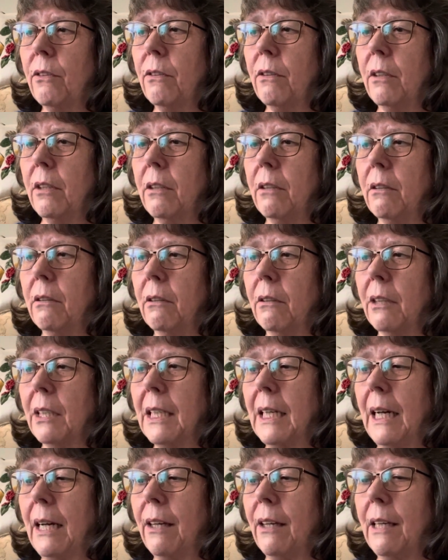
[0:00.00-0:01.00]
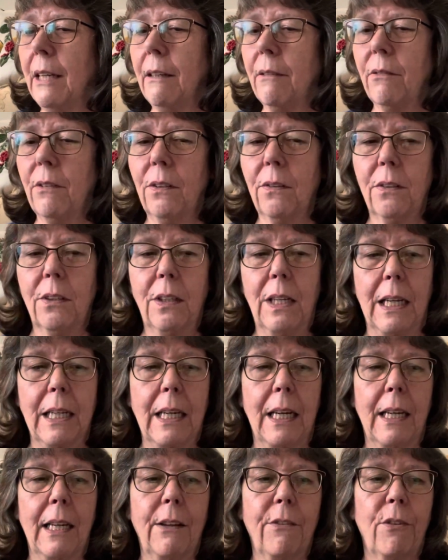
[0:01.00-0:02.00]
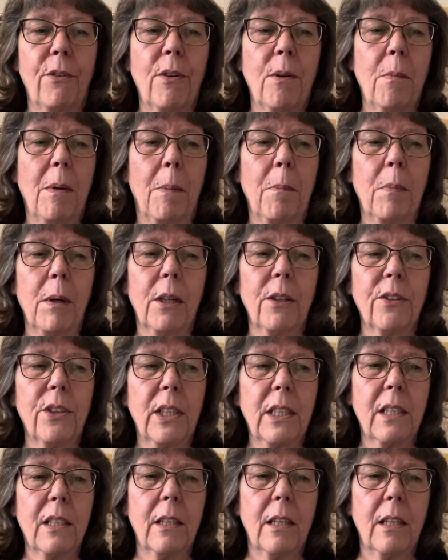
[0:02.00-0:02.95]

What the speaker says: Oh, I can't even remember because